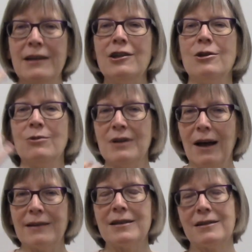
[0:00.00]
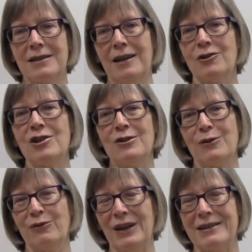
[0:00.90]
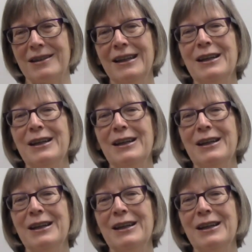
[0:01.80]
you not to touch your face.